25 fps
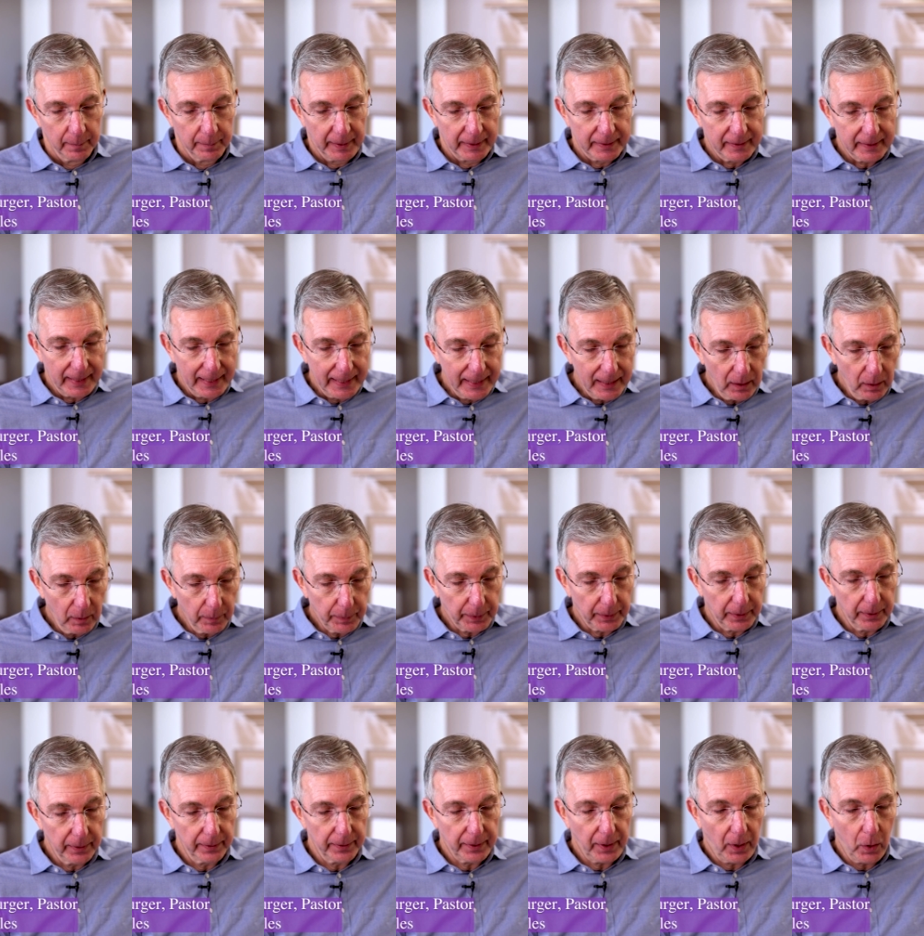But the
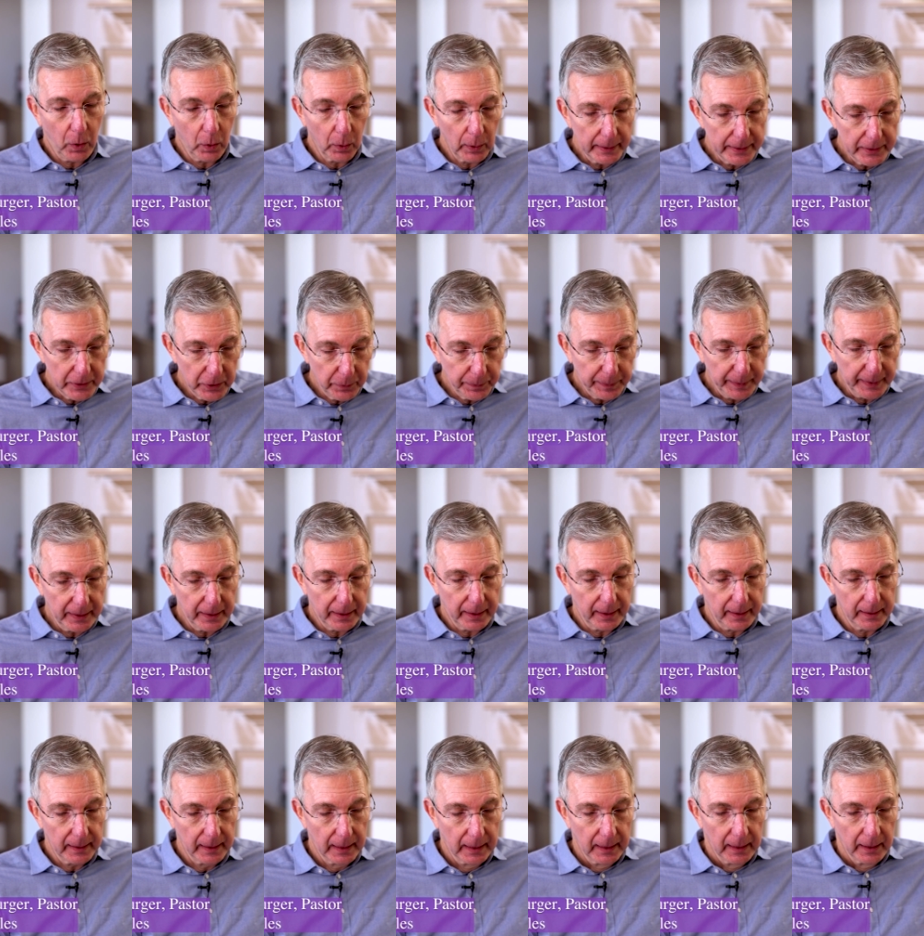Helper, the Holy
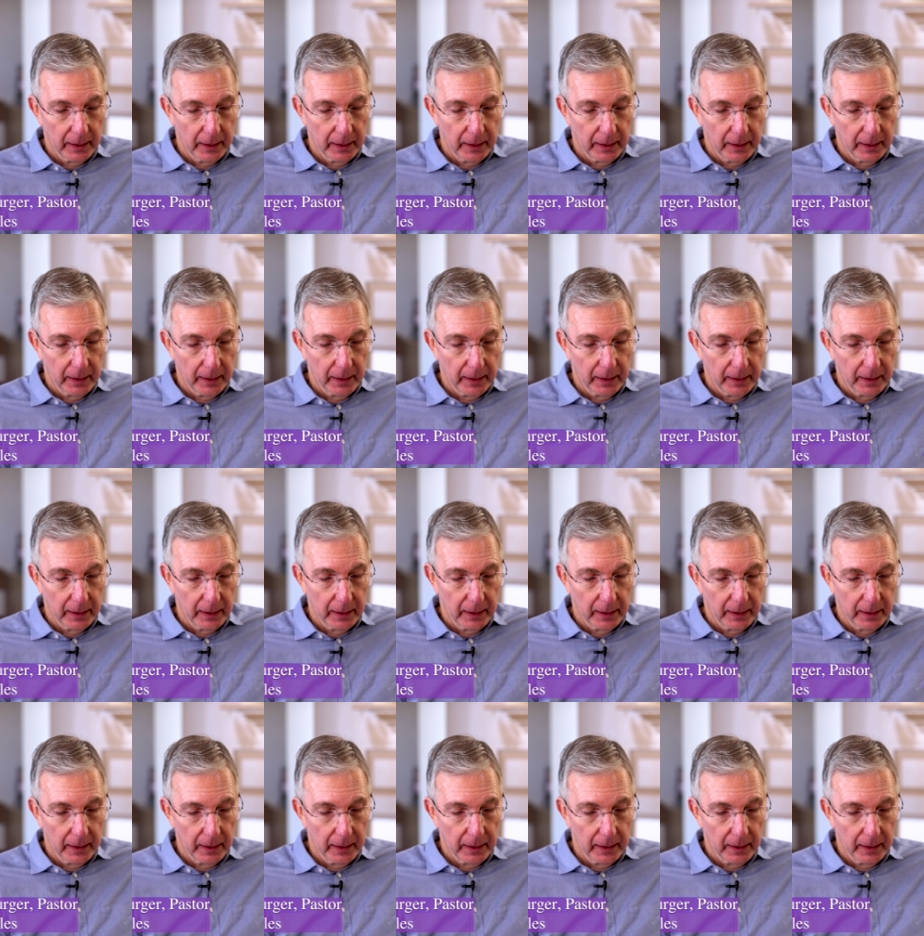Spirit,